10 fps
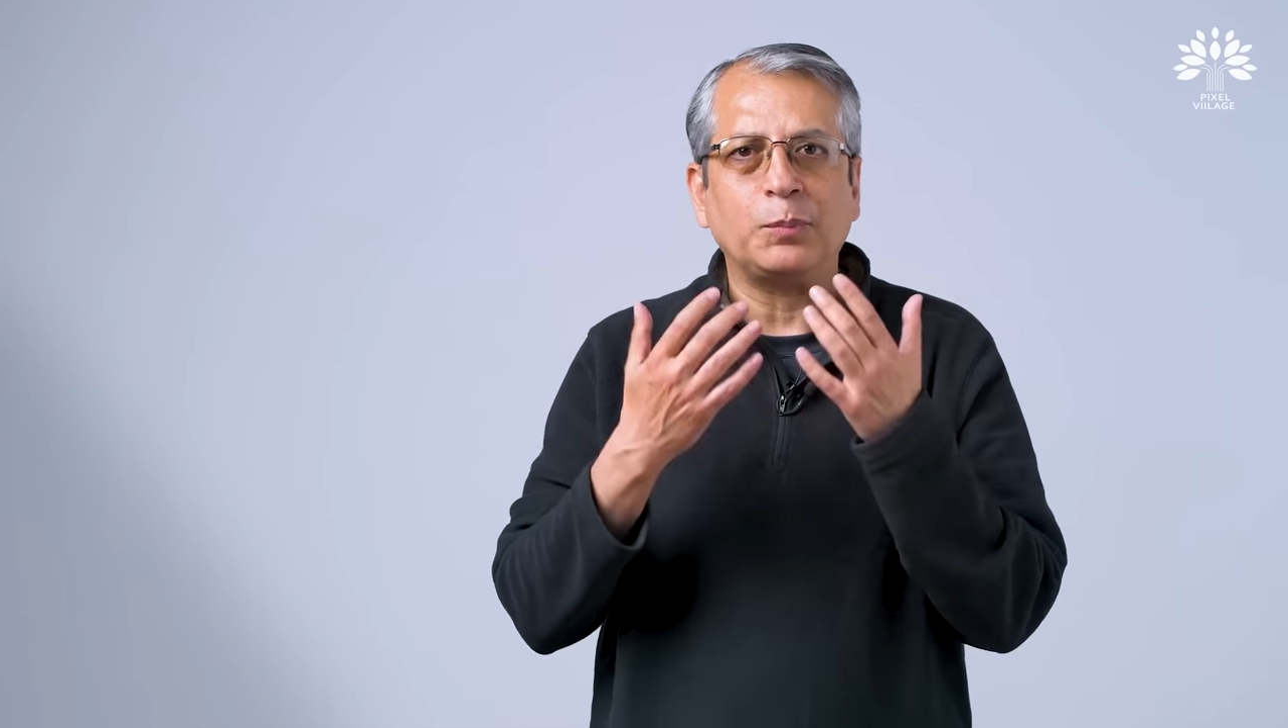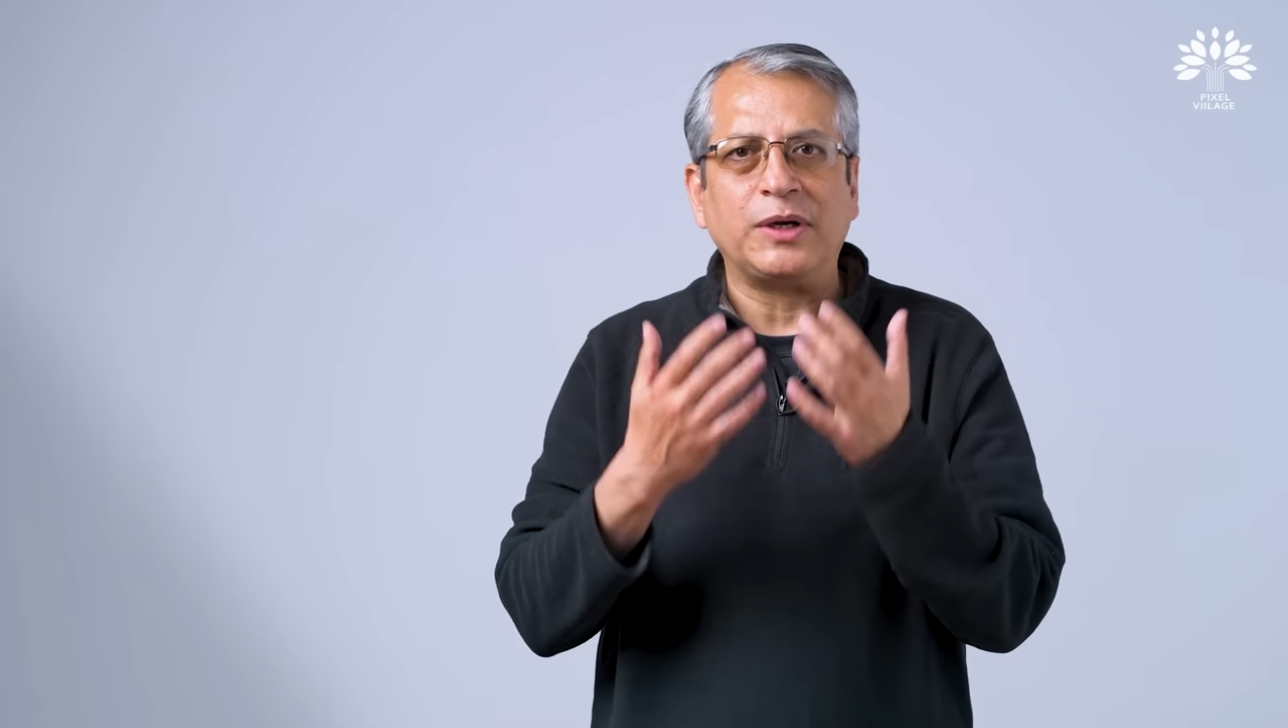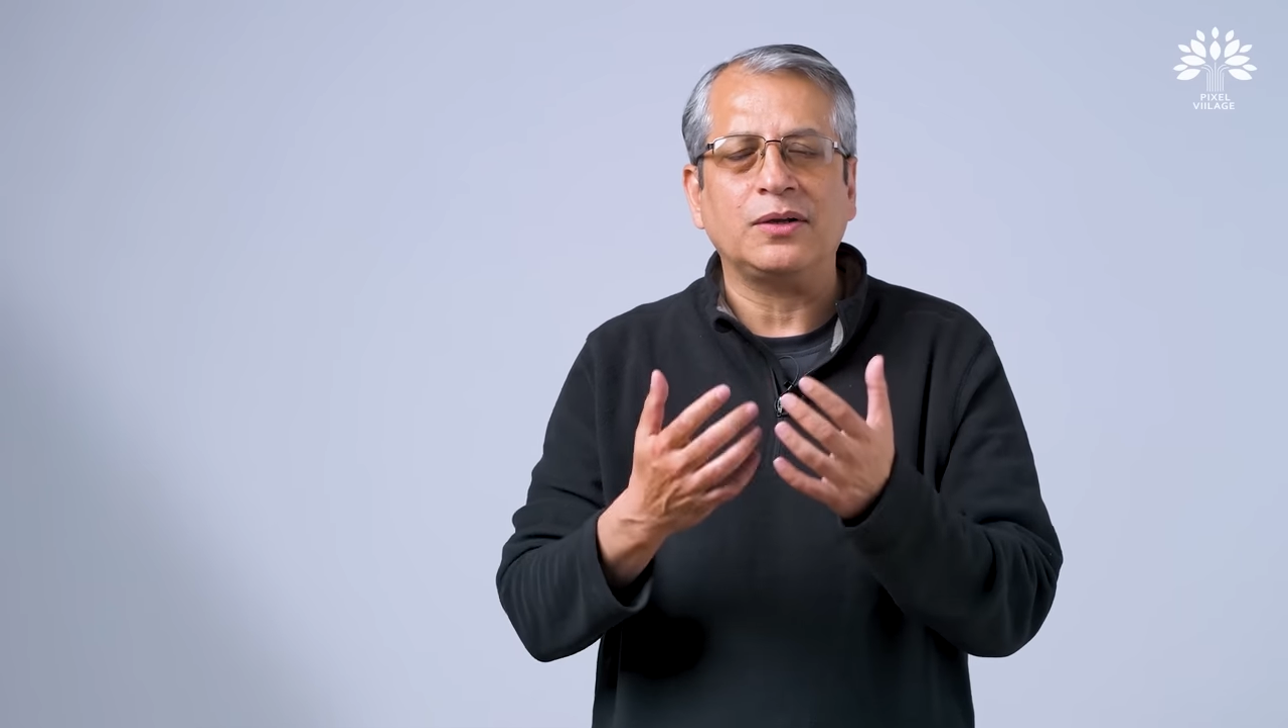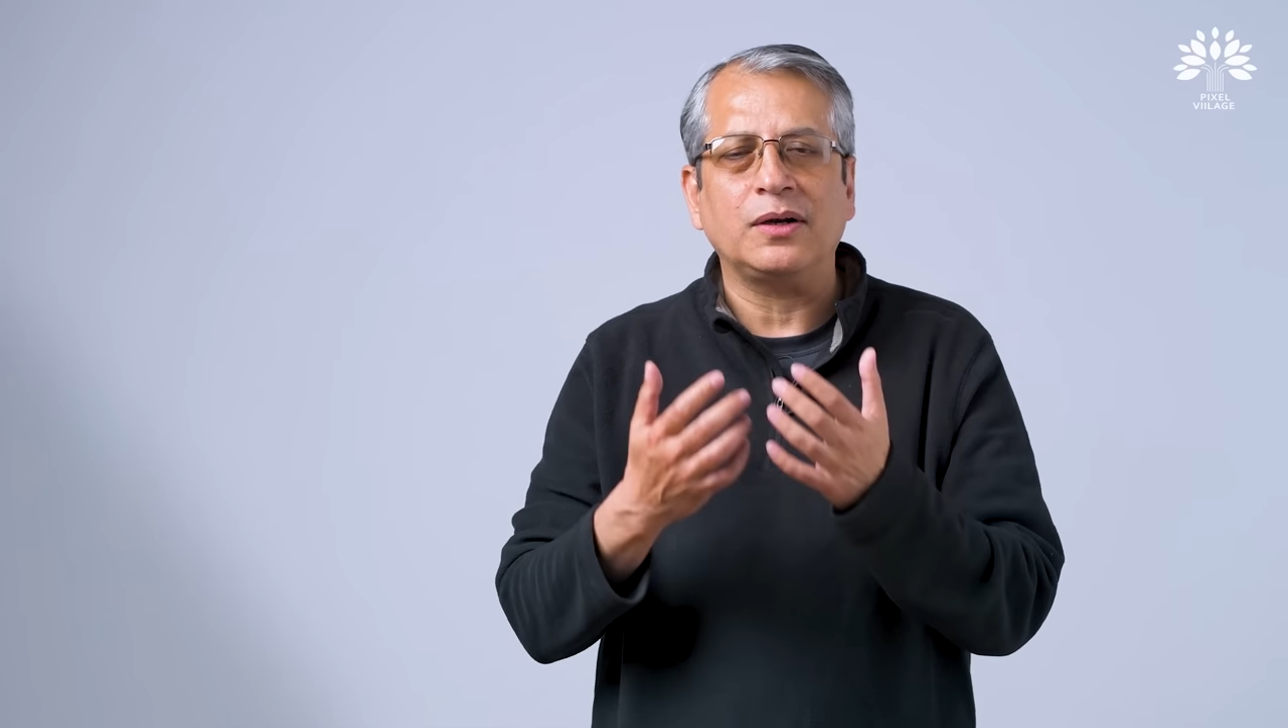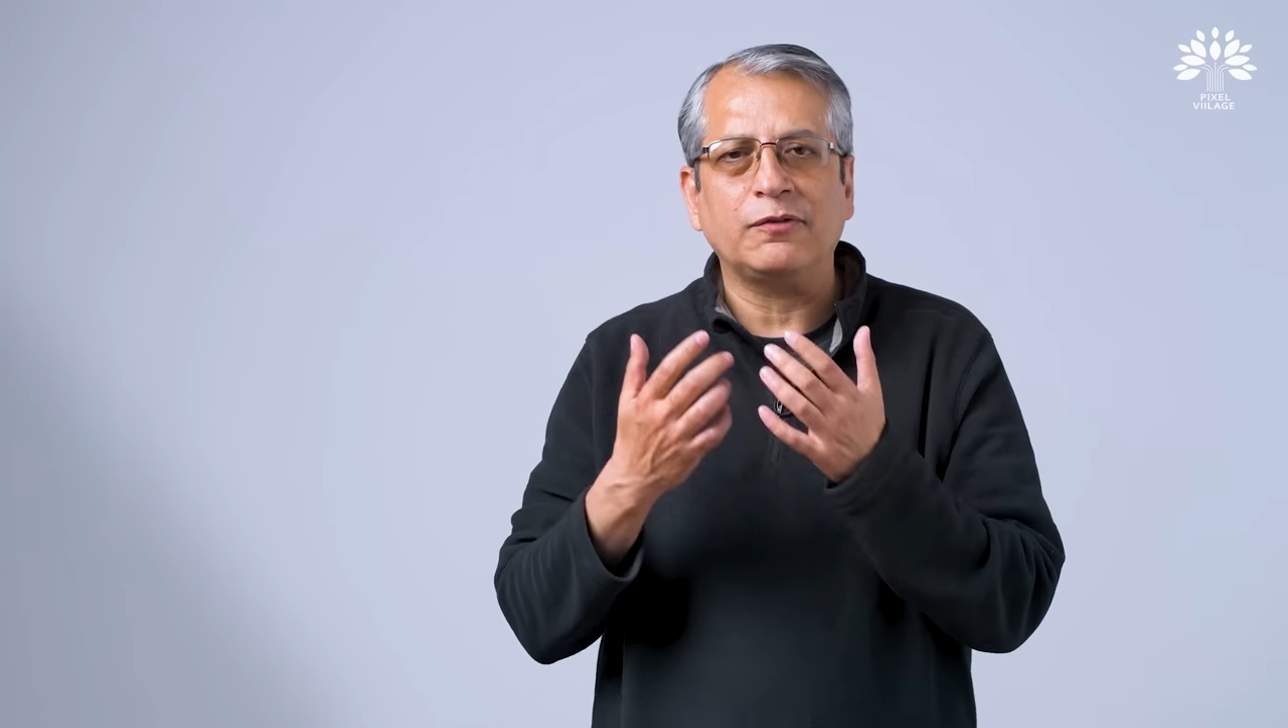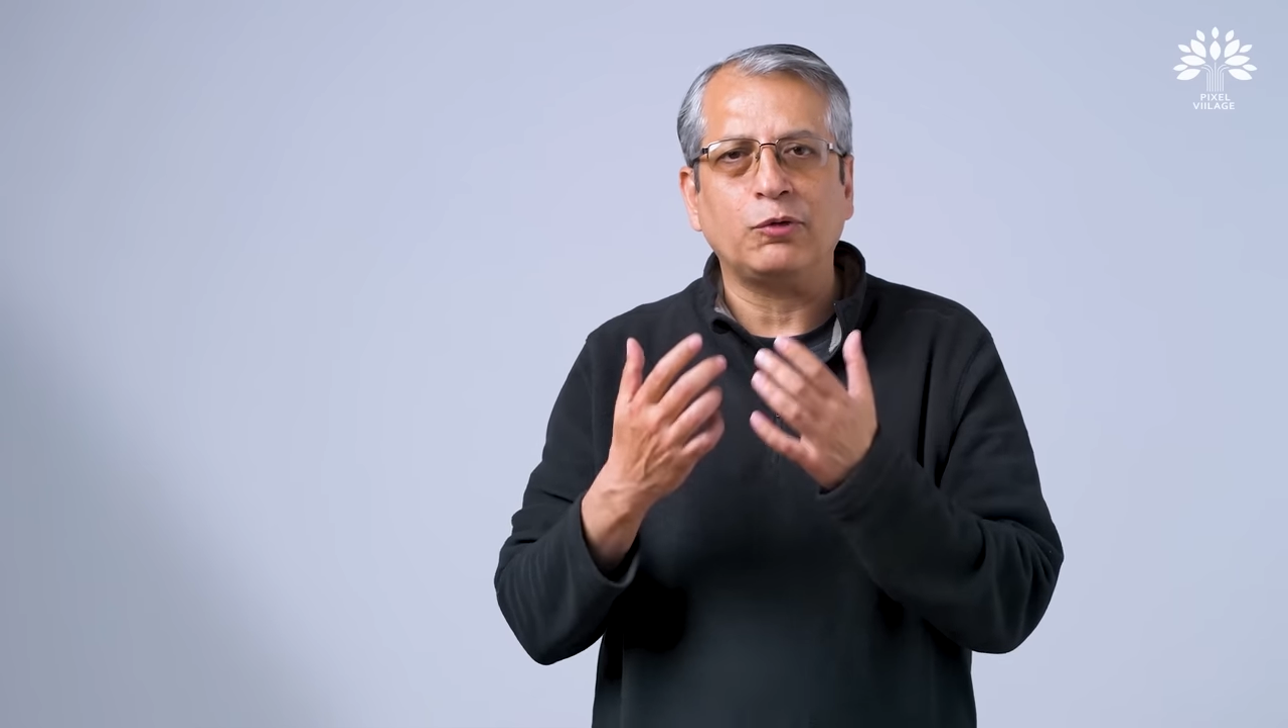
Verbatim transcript: particular